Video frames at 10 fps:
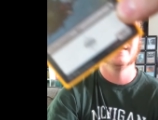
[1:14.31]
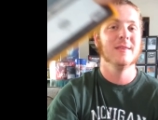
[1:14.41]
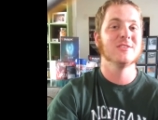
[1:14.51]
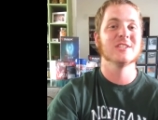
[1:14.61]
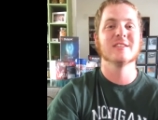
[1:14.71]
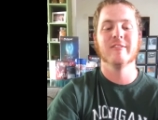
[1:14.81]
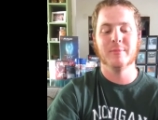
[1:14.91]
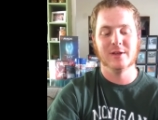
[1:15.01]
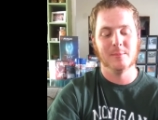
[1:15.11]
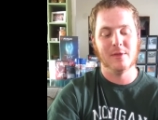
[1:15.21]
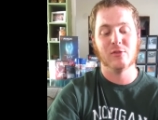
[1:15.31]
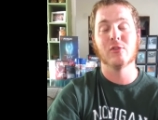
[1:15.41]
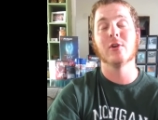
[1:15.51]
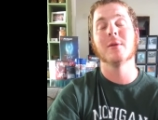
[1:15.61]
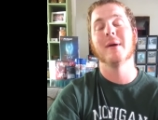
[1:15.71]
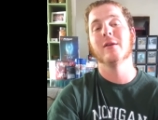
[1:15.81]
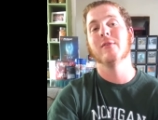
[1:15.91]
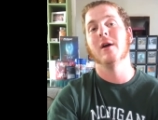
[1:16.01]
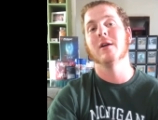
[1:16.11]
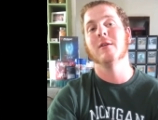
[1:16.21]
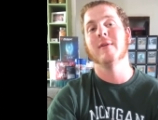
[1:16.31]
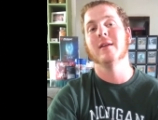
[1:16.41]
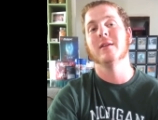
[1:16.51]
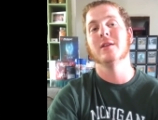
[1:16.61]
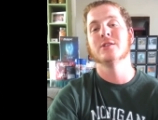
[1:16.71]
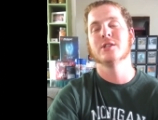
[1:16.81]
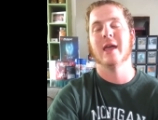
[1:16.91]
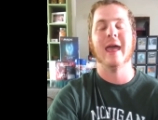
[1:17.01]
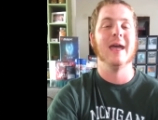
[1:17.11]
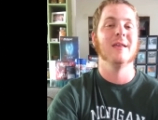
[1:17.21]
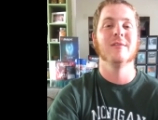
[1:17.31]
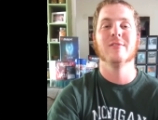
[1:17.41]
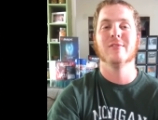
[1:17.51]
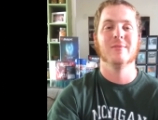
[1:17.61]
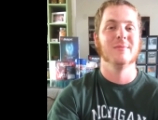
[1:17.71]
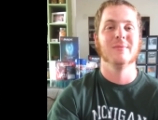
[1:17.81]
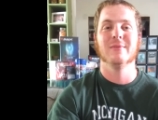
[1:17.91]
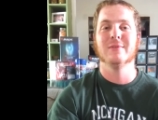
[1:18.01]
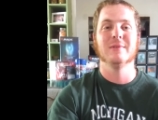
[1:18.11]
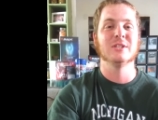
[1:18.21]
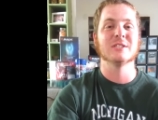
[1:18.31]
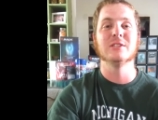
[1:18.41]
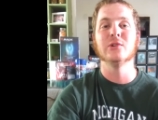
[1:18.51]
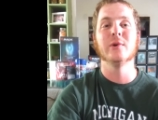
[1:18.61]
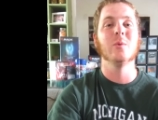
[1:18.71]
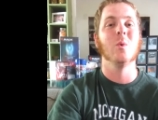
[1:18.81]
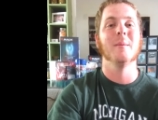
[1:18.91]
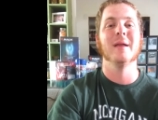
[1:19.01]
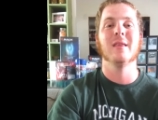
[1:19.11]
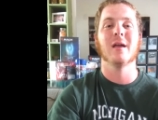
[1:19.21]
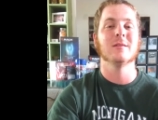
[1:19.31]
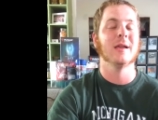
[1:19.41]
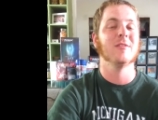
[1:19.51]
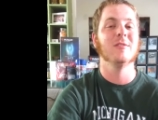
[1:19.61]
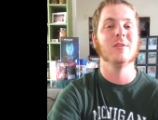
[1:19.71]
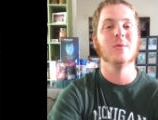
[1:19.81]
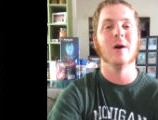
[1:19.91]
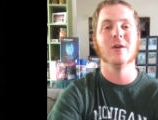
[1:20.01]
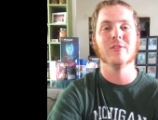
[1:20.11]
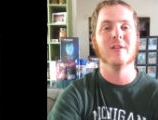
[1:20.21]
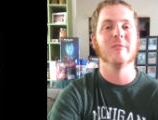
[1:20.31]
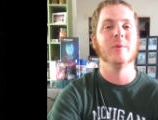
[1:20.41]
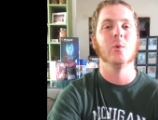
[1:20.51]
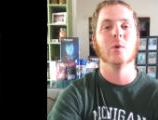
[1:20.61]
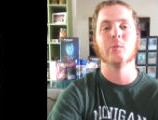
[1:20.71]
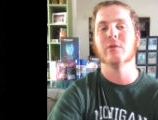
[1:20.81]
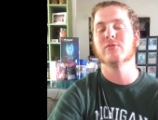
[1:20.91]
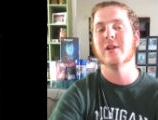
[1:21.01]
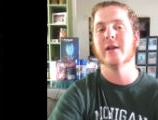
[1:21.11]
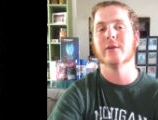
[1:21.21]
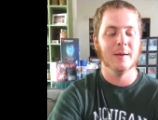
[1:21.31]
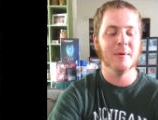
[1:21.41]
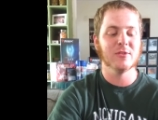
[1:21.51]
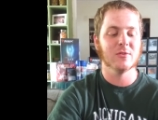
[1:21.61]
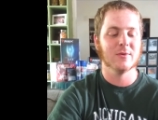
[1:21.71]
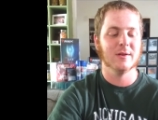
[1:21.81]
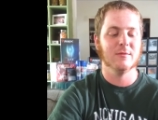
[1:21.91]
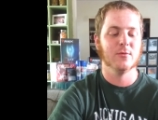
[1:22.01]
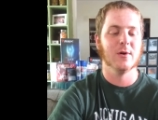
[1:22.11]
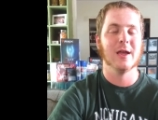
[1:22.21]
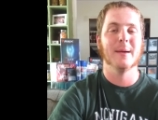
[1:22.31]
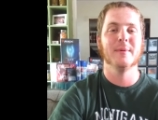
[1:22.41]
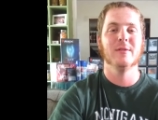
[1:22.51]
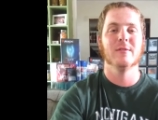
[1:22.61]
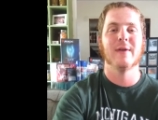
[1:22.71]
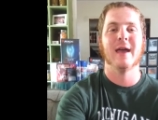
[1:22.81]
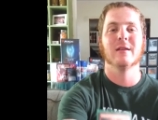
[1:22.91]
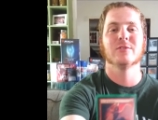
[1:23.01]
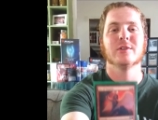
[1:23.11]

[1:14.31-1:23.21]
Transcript: This just gives me an absurd amount of card advantage as just doing what my deck likes to do also gives me a 1-1 flyer. I'm also running four copies of Act of